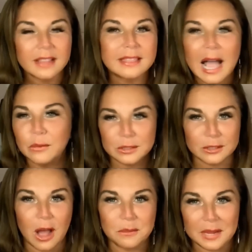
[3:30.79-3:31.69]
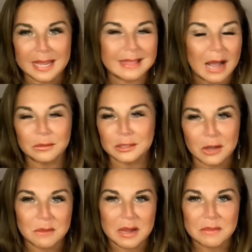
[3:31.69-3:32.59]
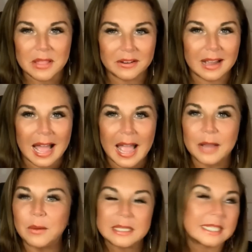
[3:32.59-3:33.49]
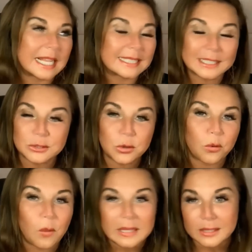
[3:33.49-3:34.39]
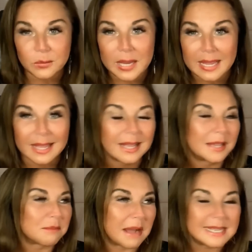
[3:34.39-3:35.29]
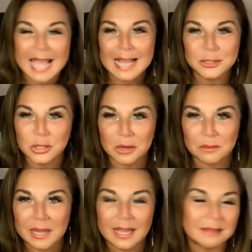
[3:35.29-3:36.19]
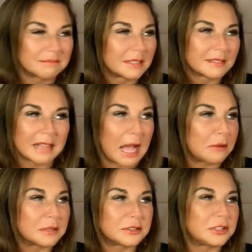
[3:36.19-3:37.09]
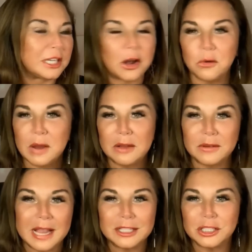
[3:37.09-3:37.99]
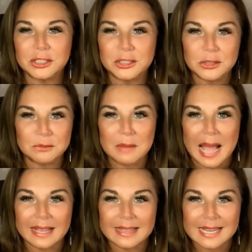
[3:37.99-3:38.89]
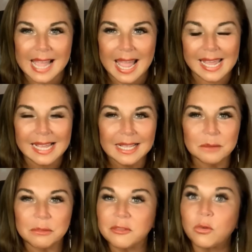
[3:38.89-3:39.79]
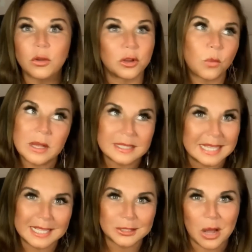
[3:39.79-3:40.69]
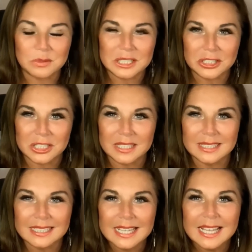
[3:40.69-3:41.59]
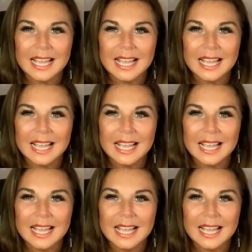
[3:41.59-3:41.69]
That was not me, and that was not my mother. I went to dancing school once a week. My dad took me. I was, recreation student back in the day before there was dance competitions.